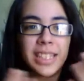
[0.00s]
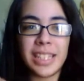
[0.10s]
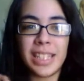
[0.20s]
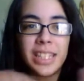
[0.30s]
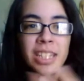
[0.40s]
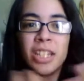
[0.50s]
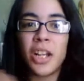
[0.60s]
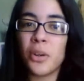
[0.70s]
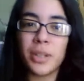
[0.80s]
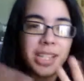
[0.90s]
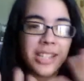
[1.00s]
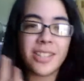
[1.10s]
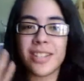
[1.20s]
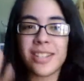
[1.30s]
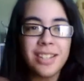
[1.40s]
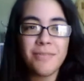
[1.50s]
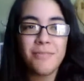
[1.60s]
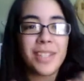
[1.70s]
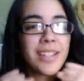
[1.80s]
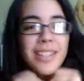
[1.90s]
you know it's just
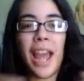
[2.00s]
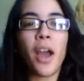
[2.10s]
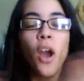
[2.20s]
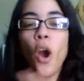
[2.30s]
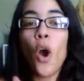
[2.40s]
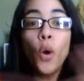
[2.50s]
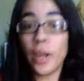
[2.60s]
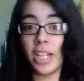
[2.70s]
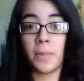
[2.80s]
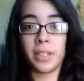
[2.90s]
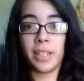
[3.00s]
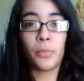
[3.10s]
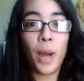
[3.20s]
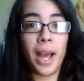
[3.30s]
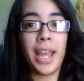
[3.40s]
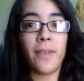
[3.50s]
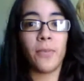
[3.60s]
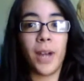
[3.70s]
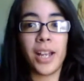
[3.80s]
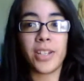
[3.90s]
yeah who cares about the, why I
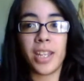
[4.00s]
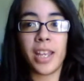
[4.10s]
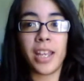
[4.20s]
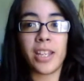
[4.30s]
haven't watched it?